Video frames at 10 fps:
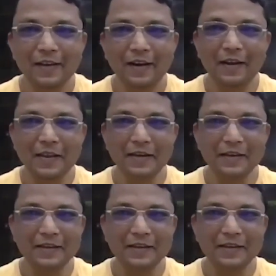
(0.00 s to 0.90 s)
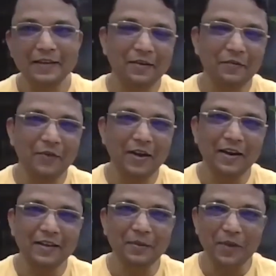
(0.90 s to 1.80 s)
I think it
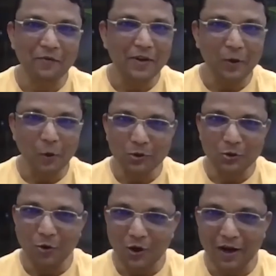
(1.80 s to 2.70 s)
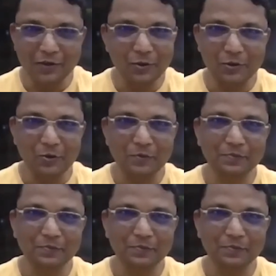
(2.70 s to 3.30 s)
is something very close to your hearts also.